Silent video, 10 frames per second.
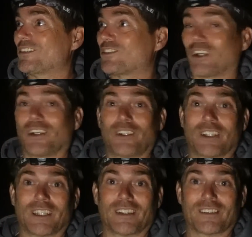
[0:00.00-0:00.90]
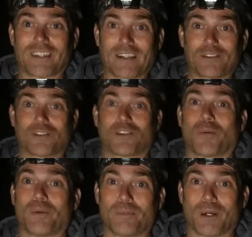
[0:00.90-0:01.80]
So, thanks for
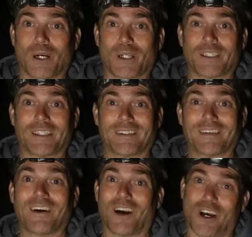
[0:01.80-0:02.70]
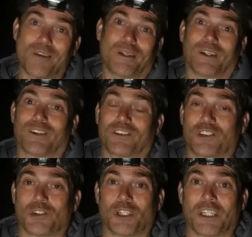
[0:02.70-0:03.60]
stopping by. I hope you guys
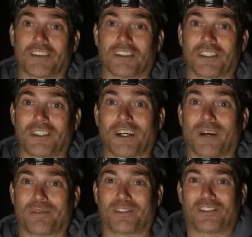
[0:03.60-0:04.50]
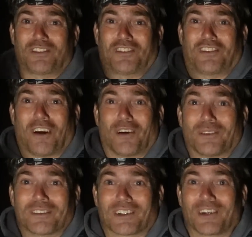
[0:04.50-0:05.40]
enjoyed it too. I'm
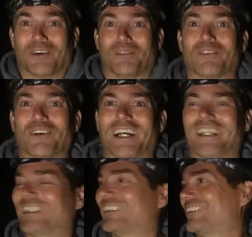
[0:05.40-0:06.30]
stoked I got my ray.